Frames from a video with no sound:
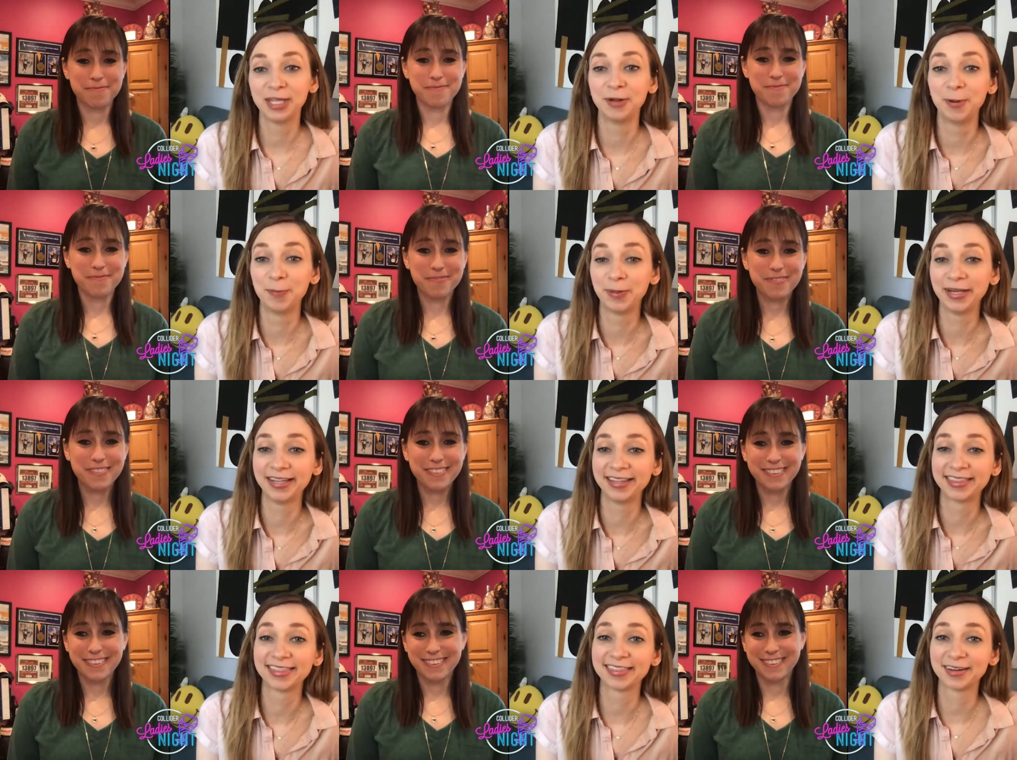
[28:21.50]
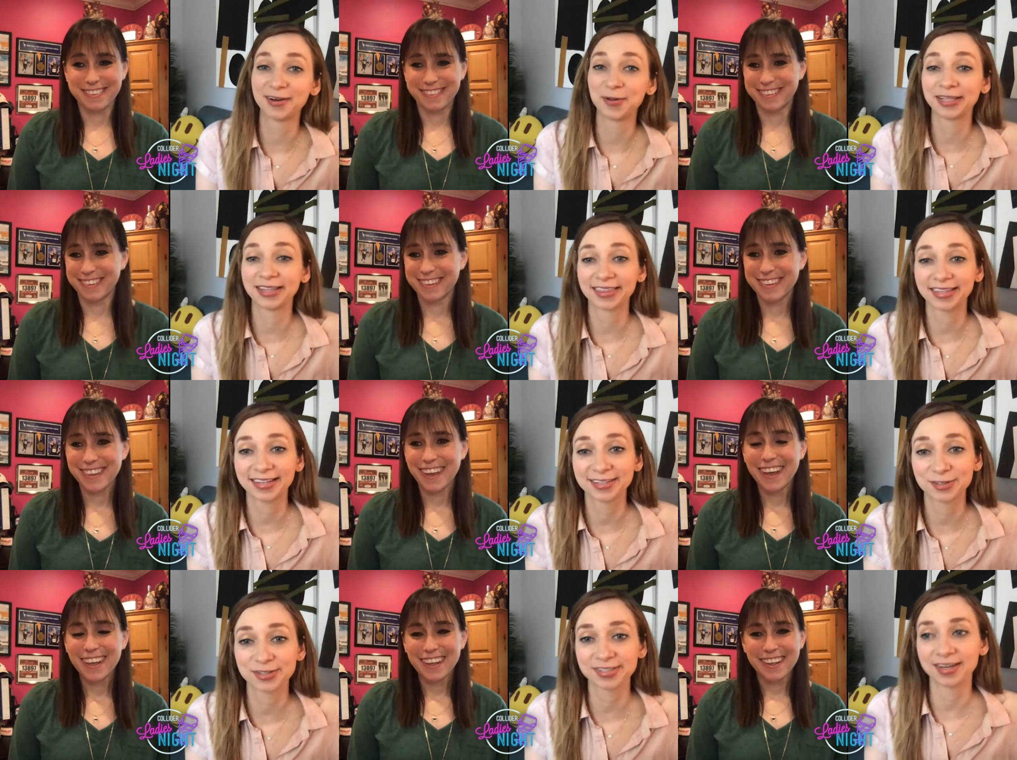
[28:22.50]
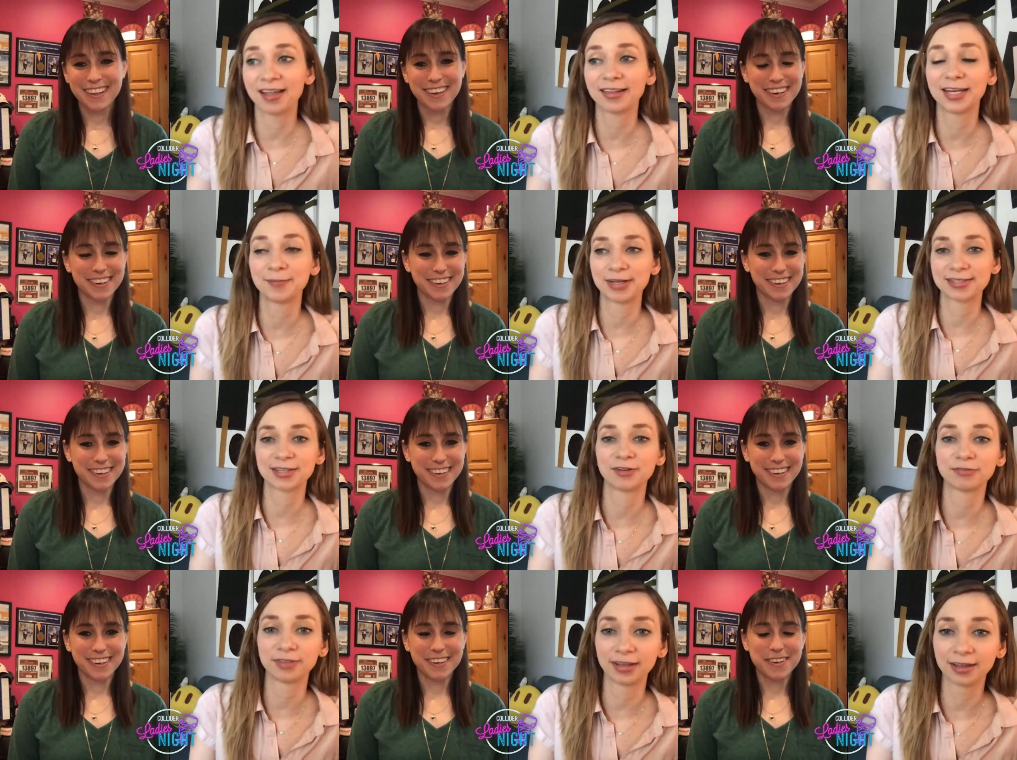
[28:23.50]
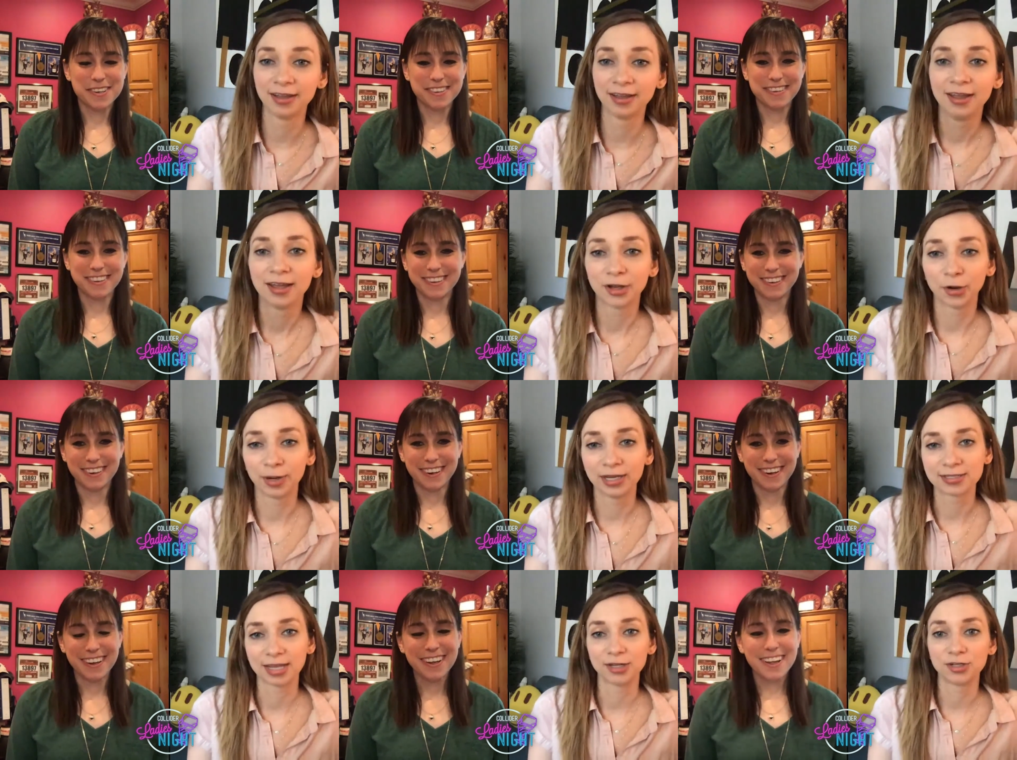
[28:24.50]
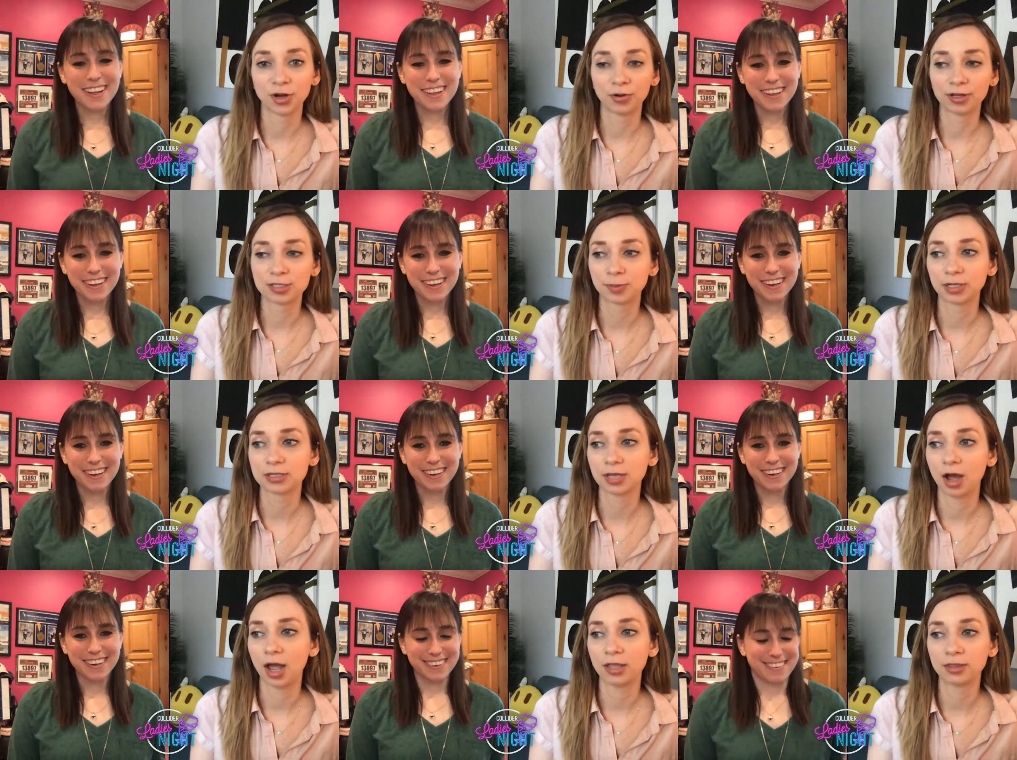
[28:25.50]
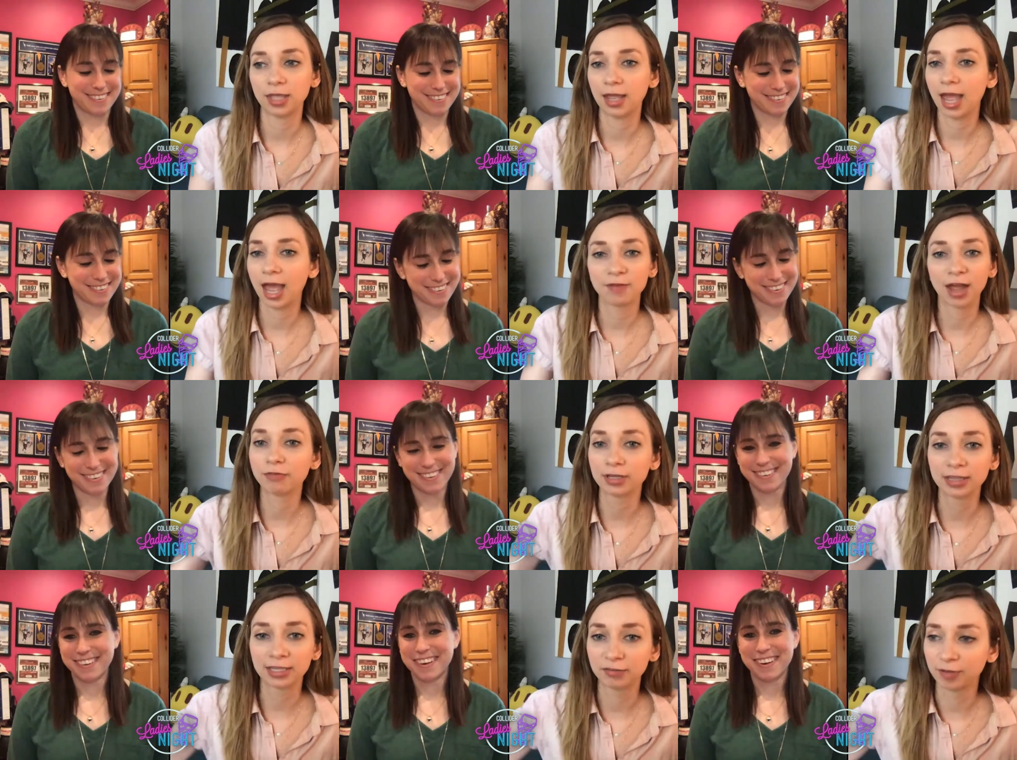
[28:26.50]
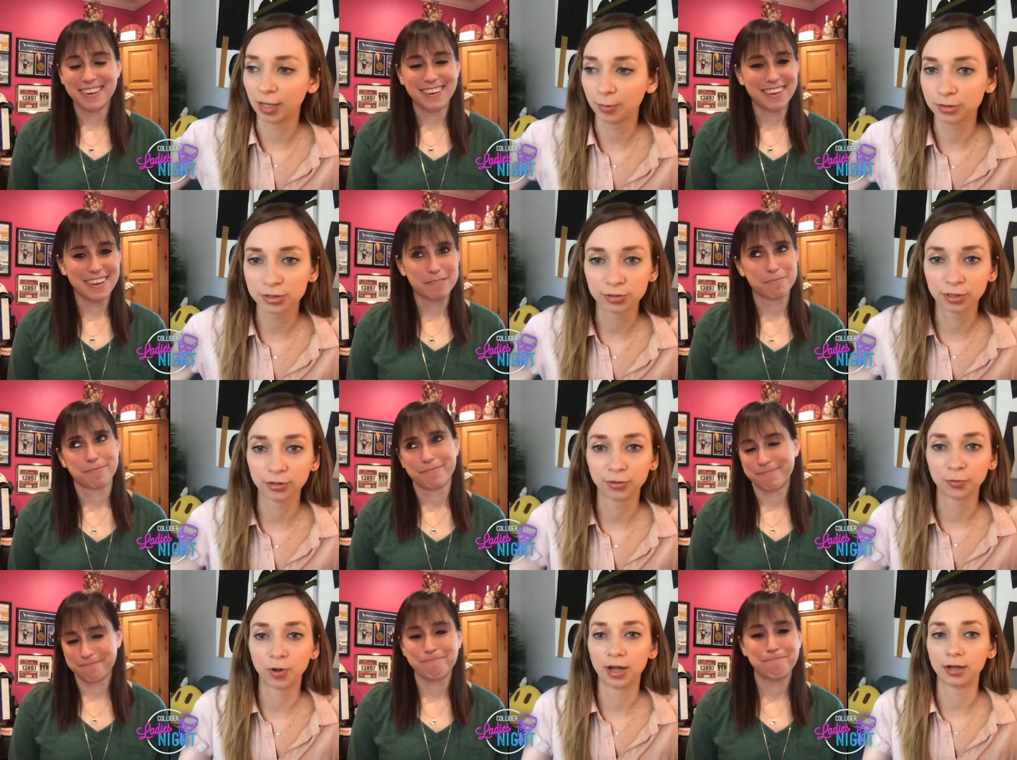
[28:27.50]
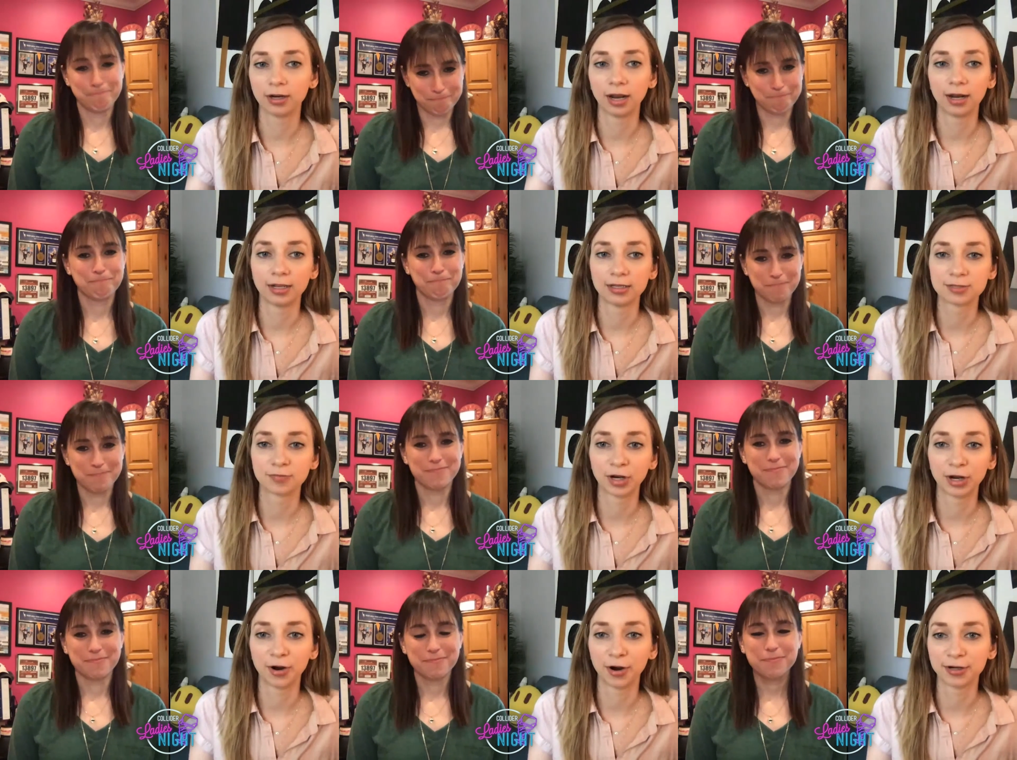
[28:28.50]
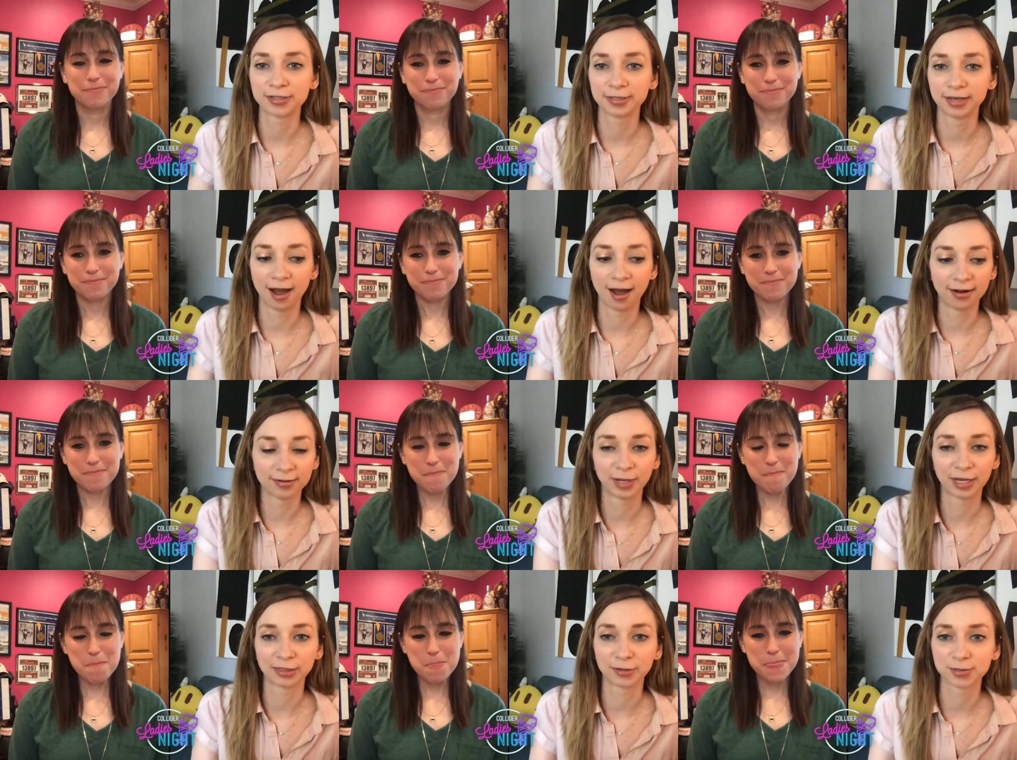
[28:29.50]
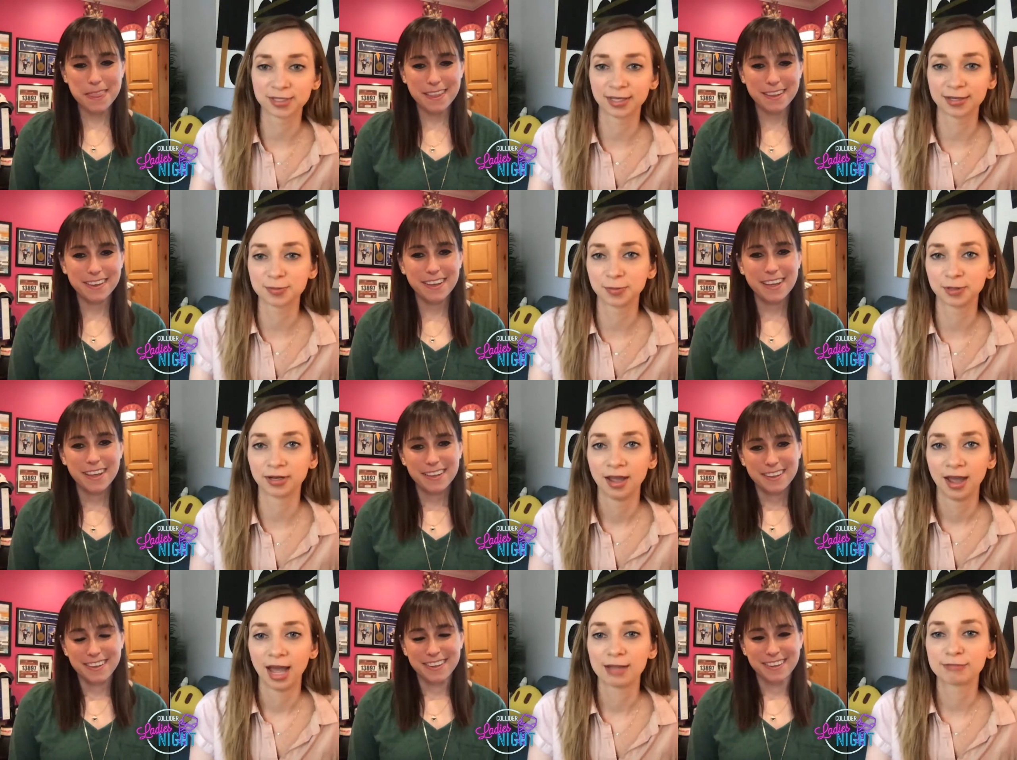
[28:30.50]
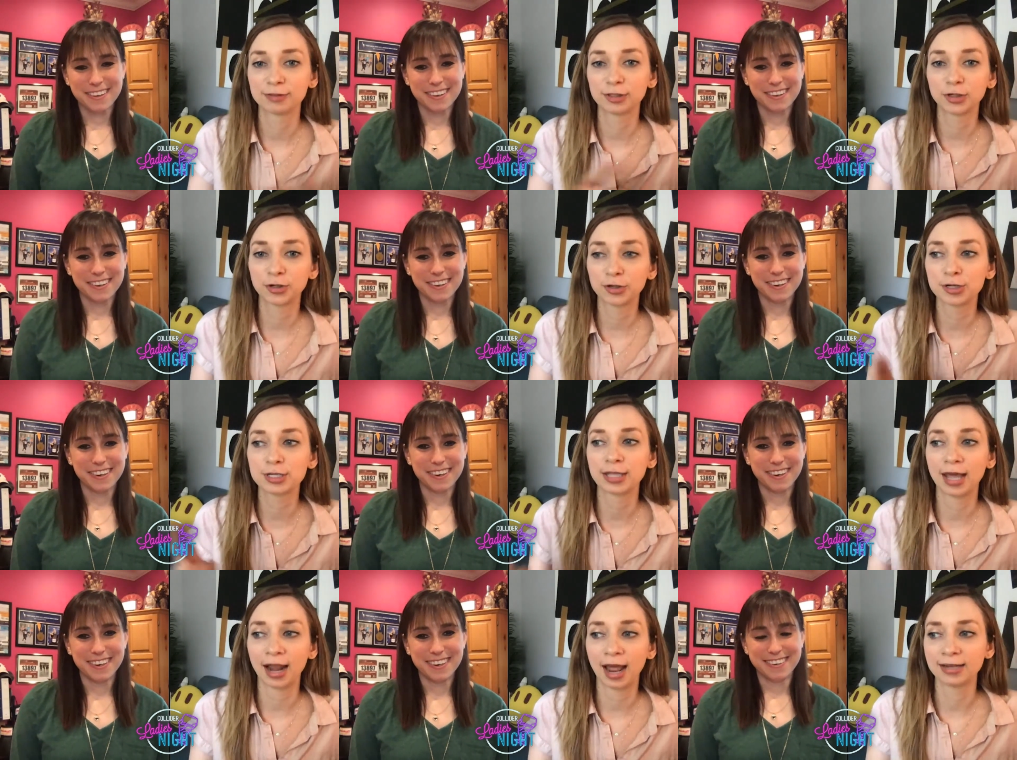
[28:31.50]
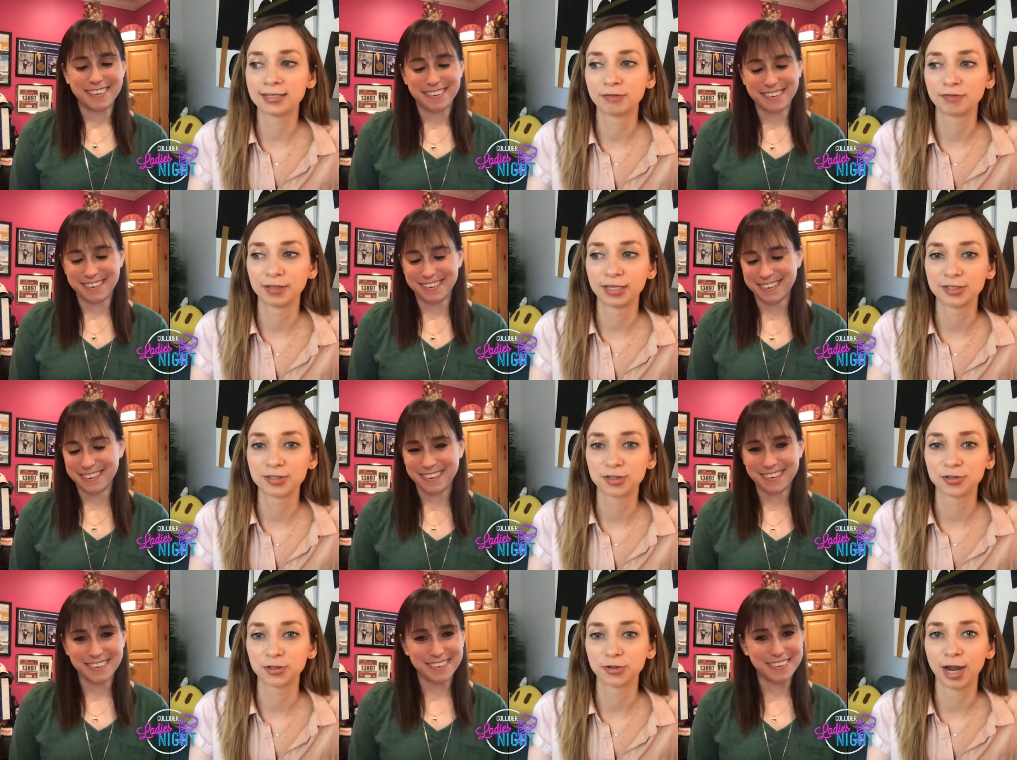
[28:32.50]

Speaker 1: really would be the only thing is just not letting myself like go eat 10 donuts because I, they have everything available to you that you could want. And it's very hard to not pick those things. But I've learned that I definitely start to